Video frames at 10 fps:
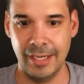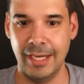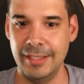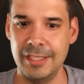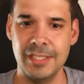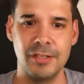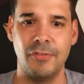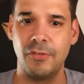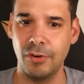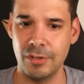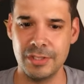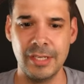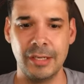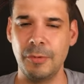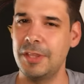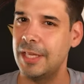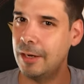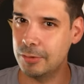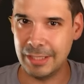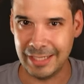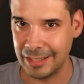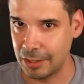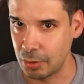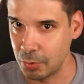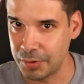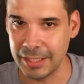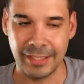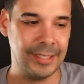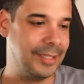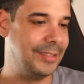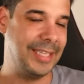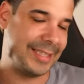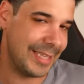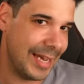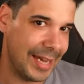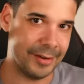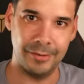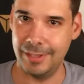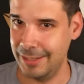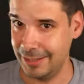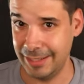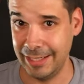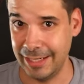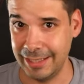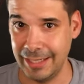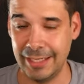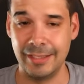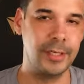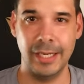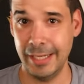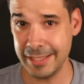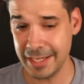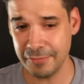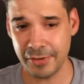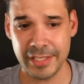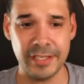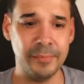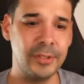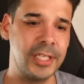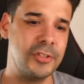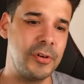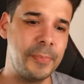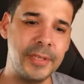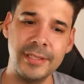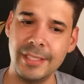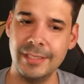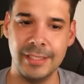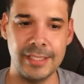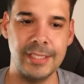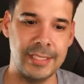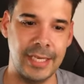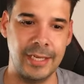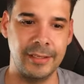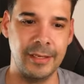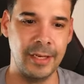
And this is, of course, without including the tag or anything like that. And let's say, for example, that you're printing this design.